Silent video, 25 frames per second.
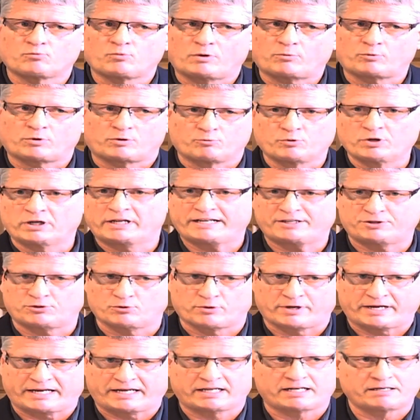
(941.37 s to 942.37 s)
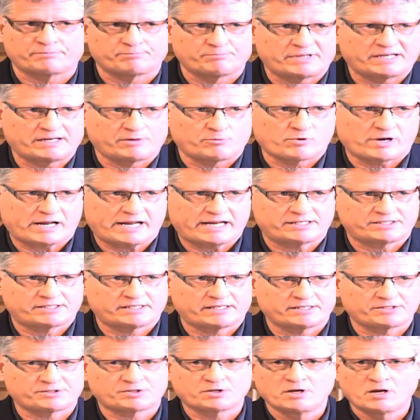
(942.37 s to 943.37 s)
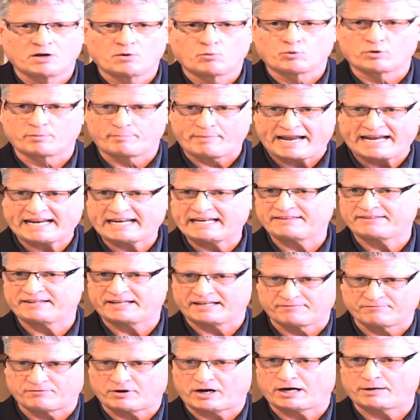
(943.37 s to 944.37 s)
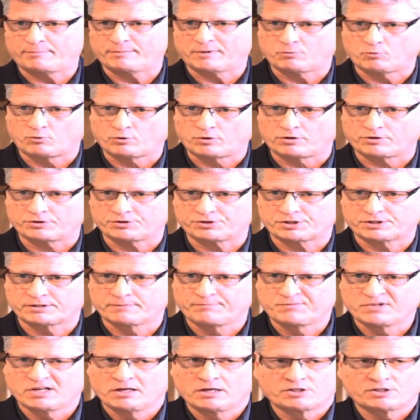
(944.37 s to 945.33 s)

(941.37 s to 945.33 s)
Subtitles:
what we're really doing in many ways is we're making the environment worse.